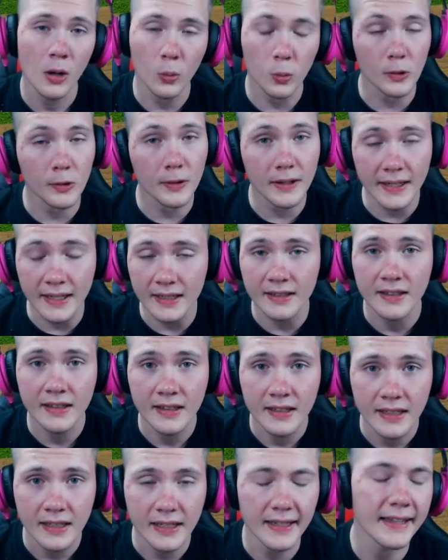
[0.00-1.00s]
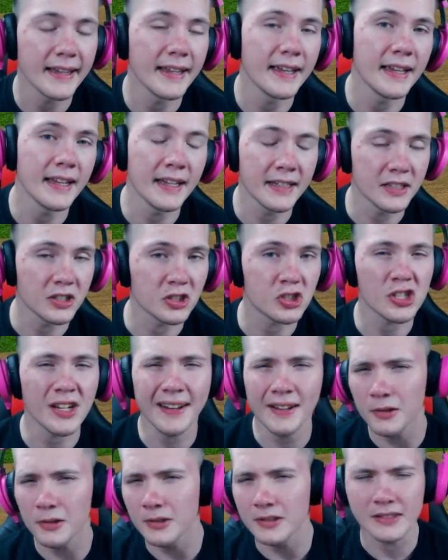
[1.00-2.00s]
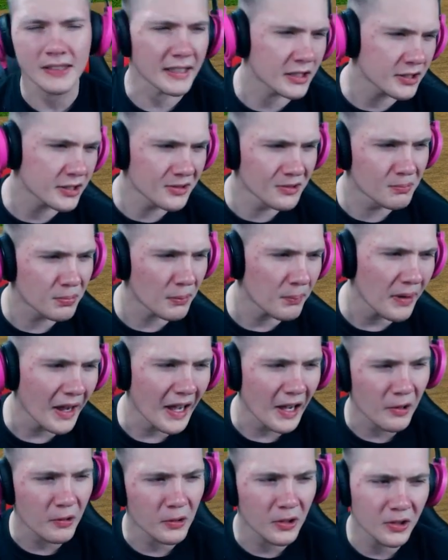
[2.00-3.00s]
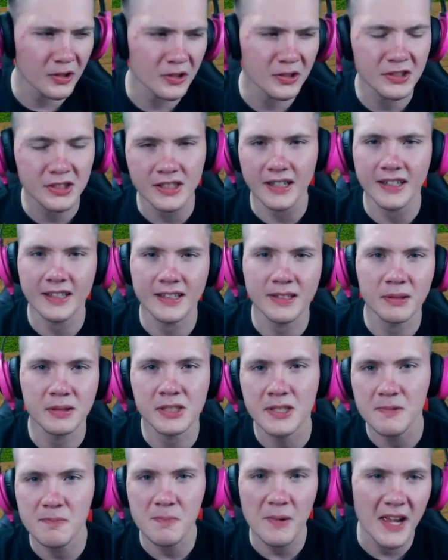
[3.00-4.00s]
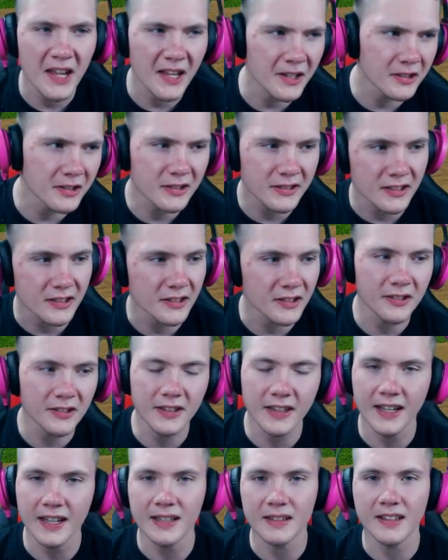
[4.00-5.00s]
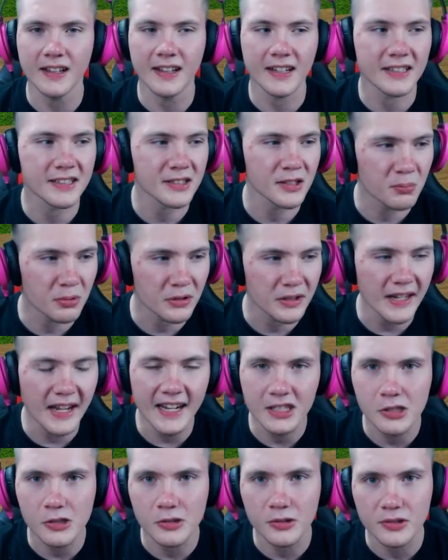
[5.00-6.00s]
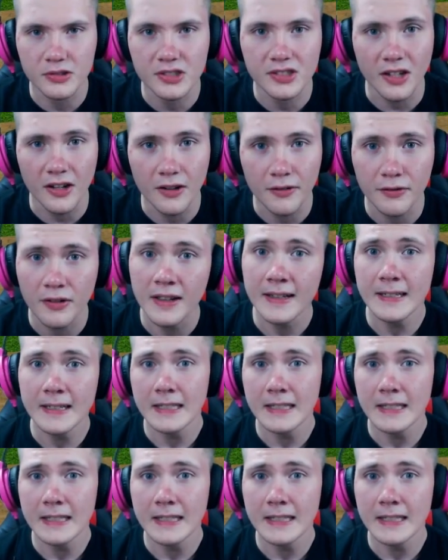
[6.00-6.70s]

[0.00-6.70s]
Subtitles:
we're in the channel. It's like superpowers, like spells and all that, like supernatural stuff.